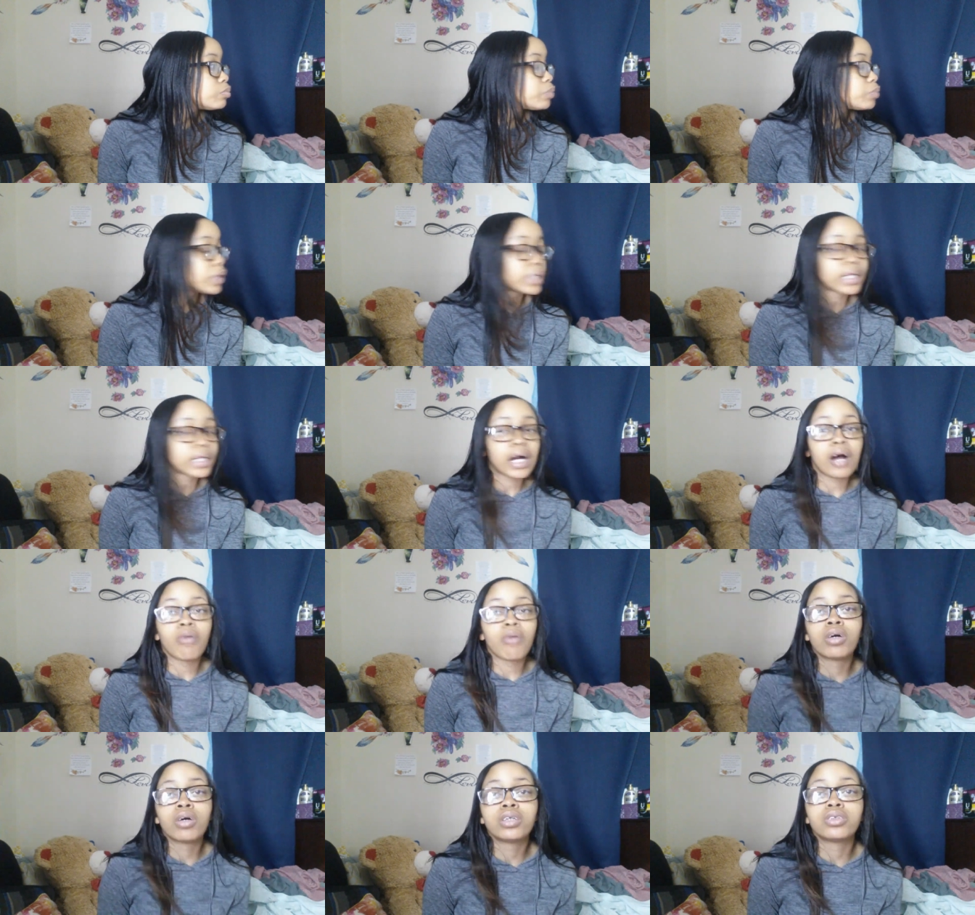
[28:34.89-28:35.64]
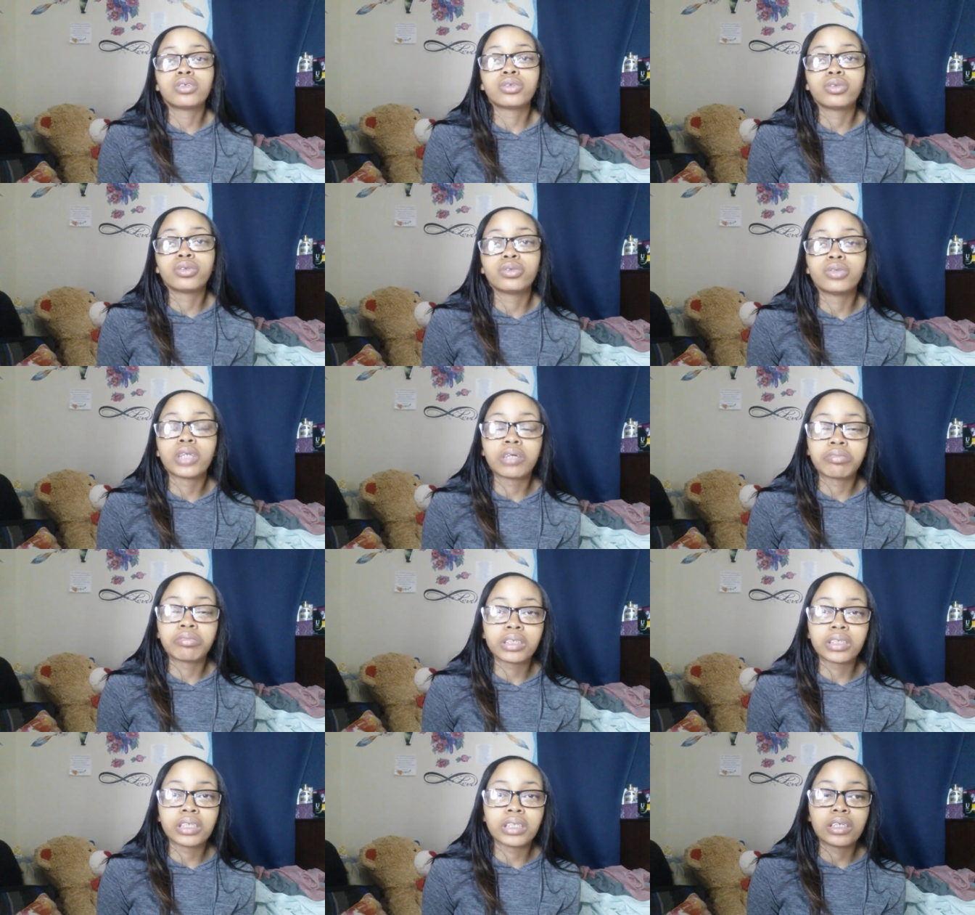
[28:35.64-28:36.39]
but I want to
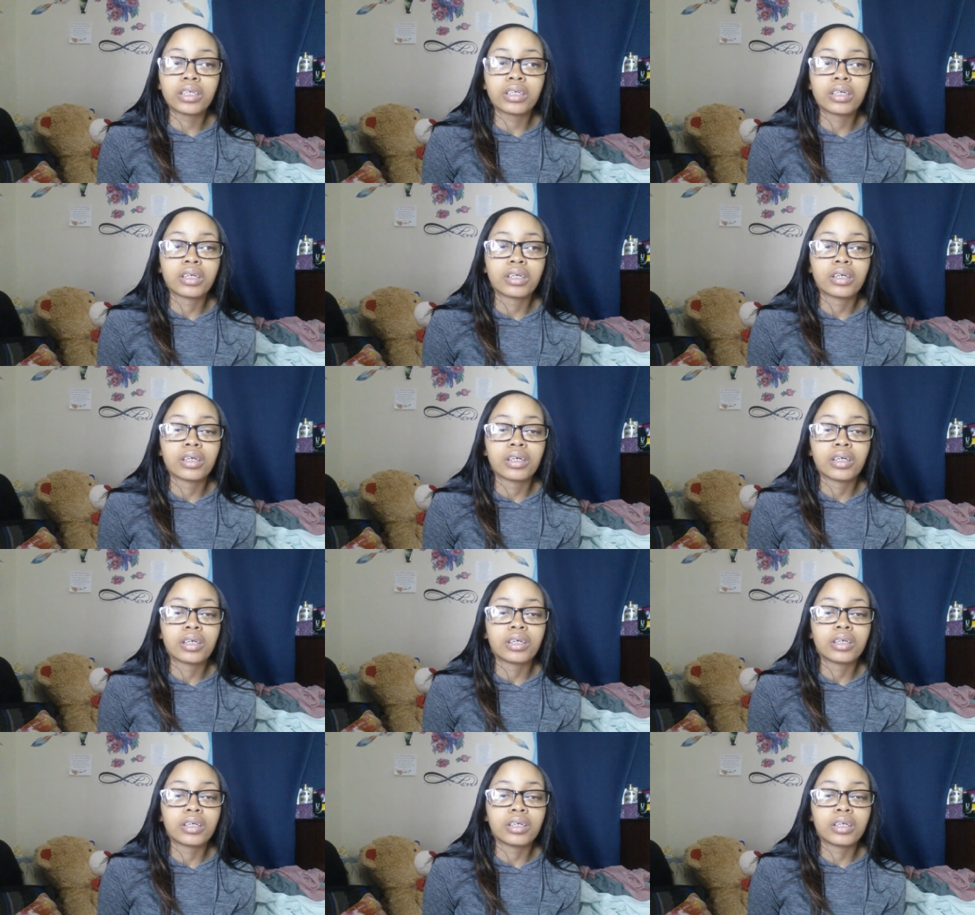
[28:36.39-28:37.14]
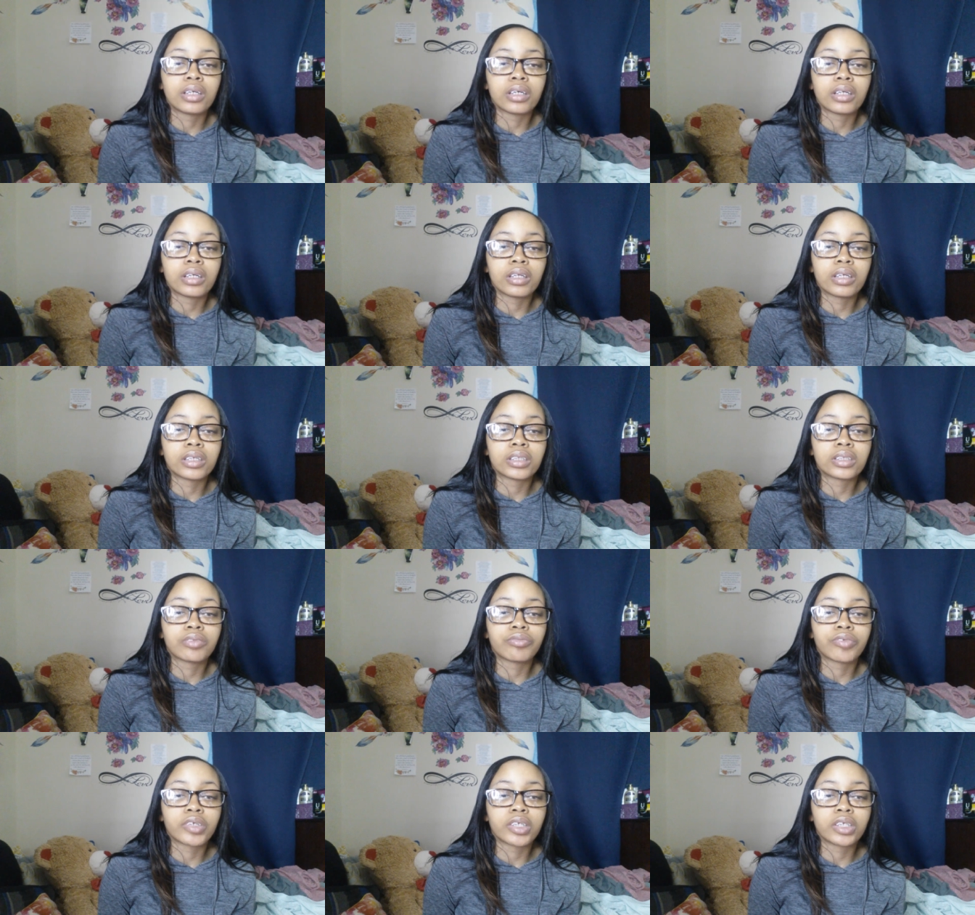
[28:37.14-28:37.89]
definitely get
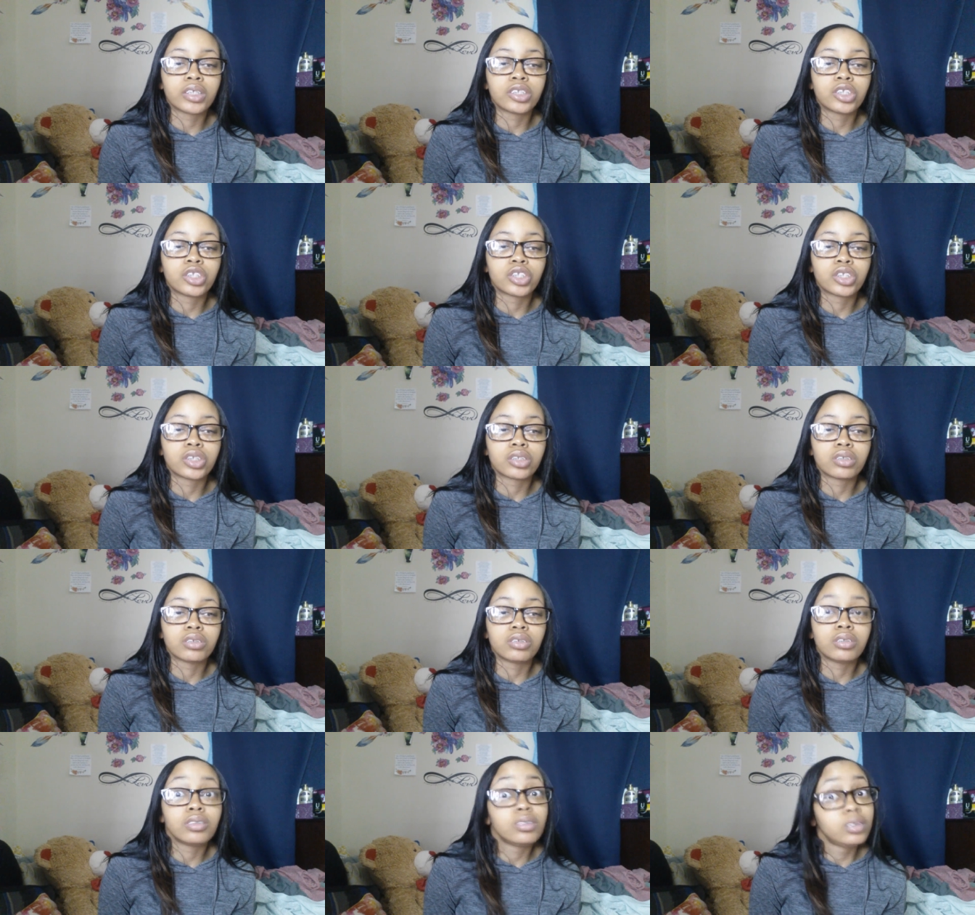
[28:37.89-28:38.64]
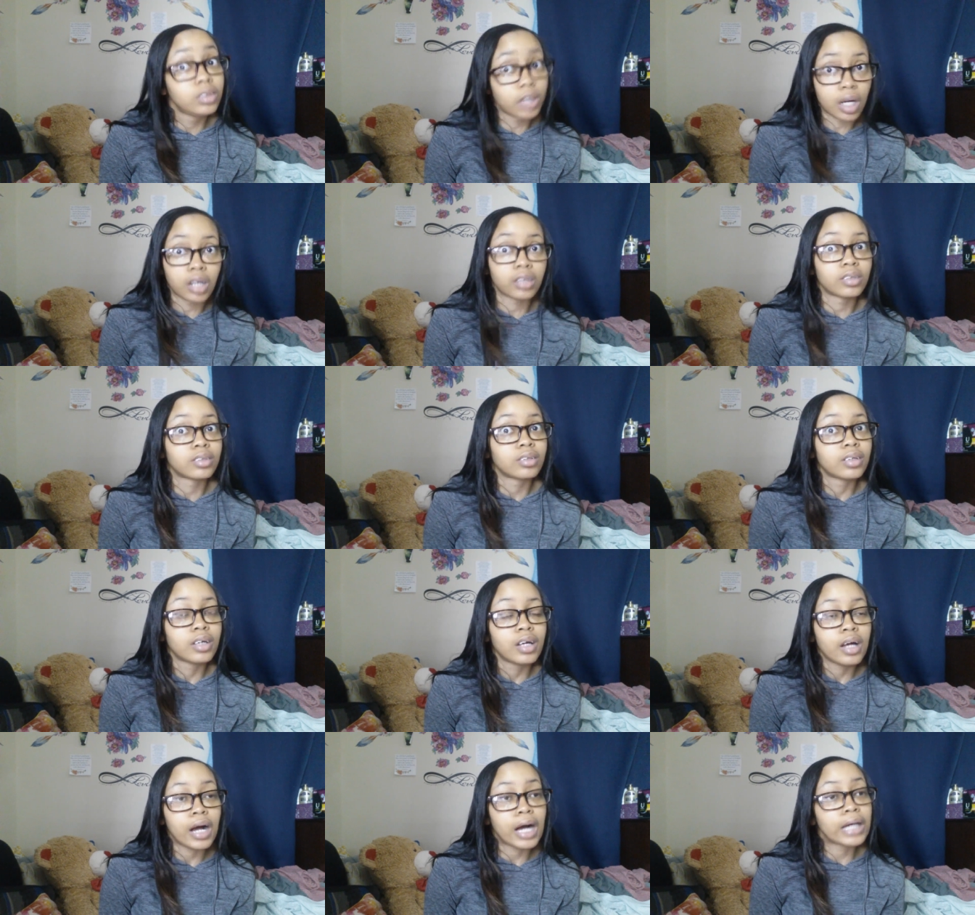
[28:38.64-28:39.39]
this footage done.
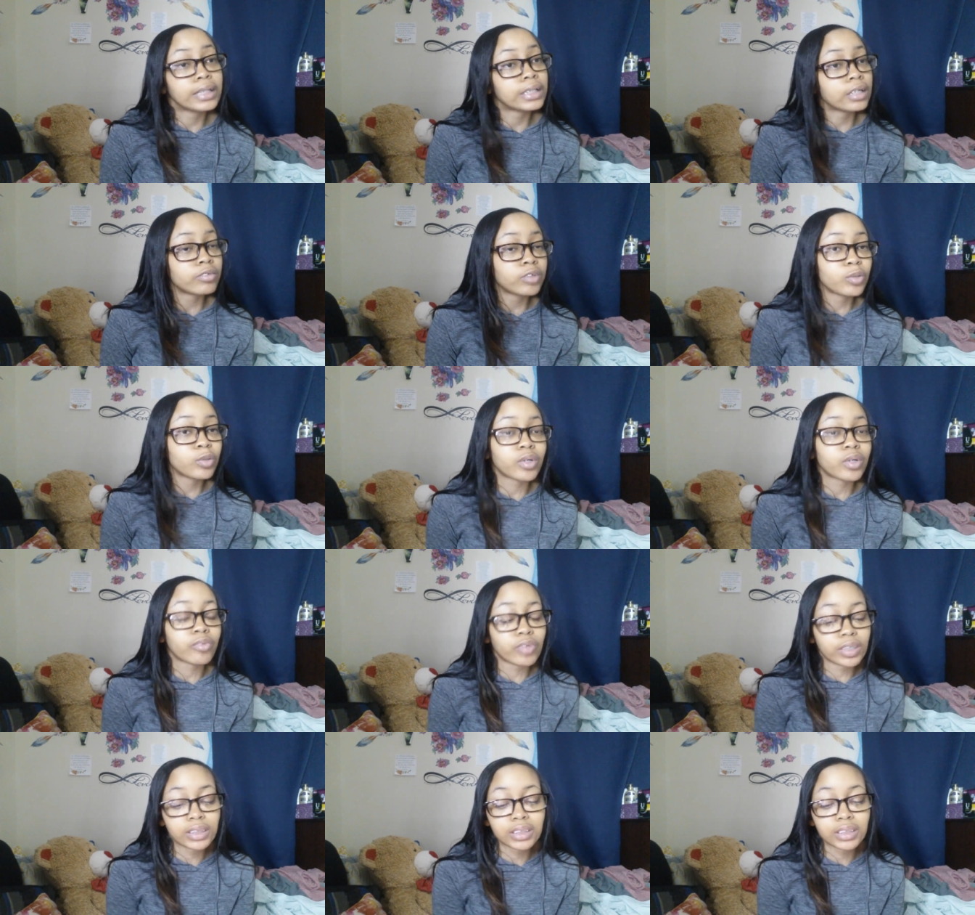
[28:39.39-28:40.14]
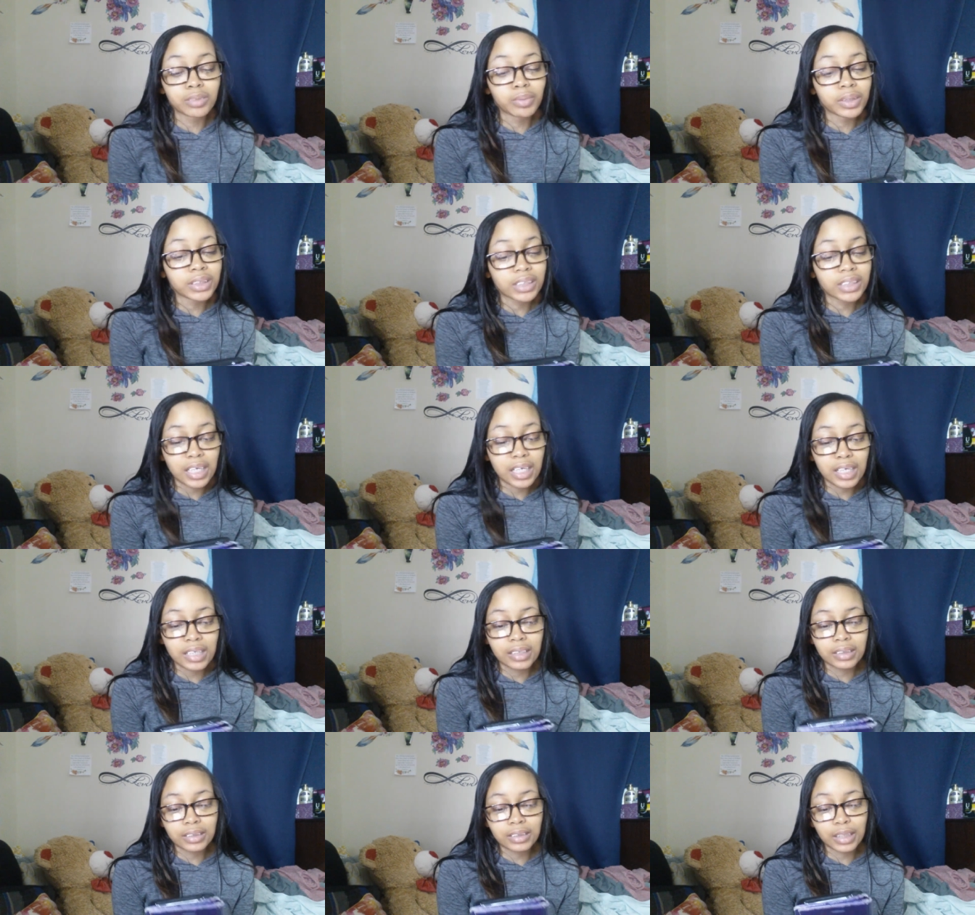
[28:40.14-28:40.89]
I definitely want to finish this book today
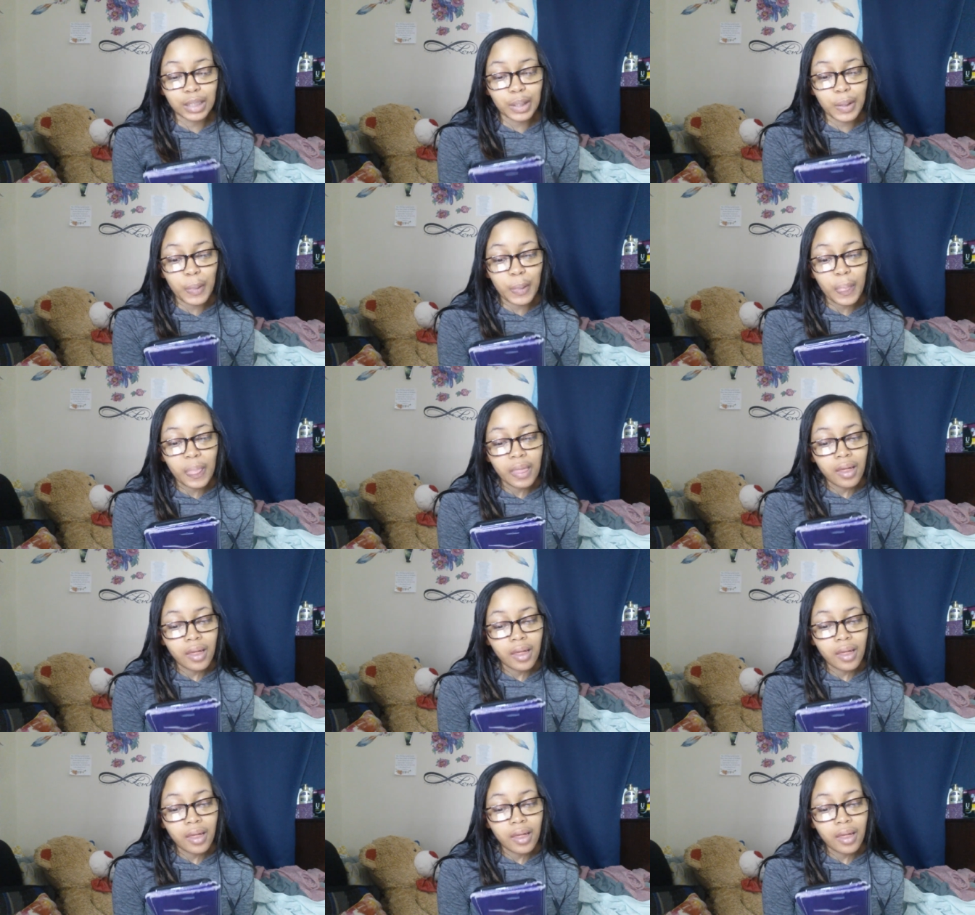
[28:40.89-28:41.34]
because, like,